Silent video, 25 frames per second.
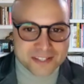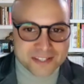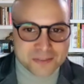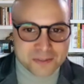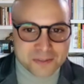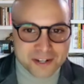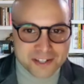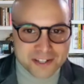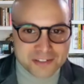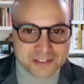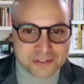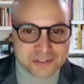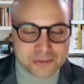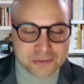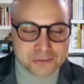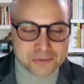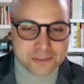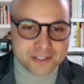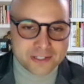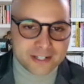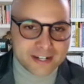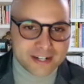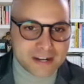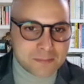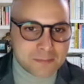what I do.
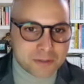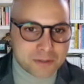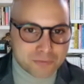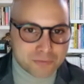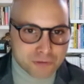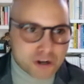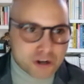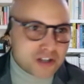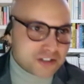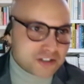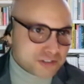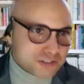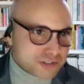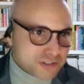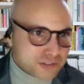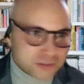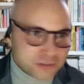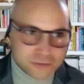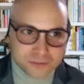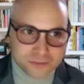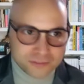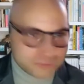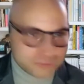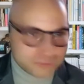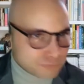And I'm a runner,
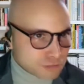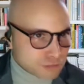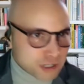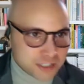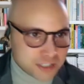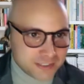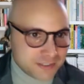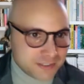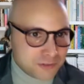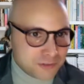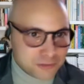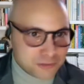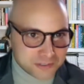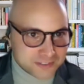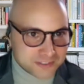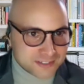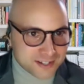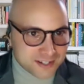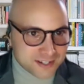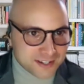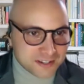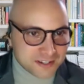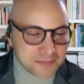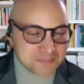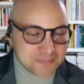so running all the
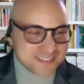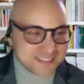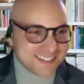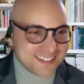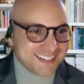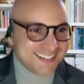time.